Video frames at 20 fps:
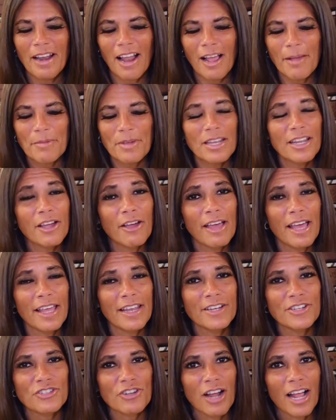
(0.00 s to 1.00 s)
I'm gonna go
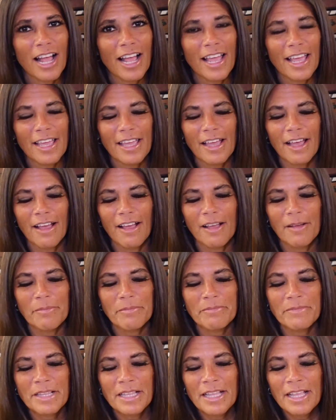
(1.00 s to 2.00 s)
ahead and try
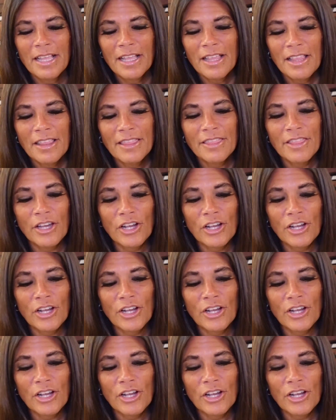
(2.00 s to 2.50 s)
the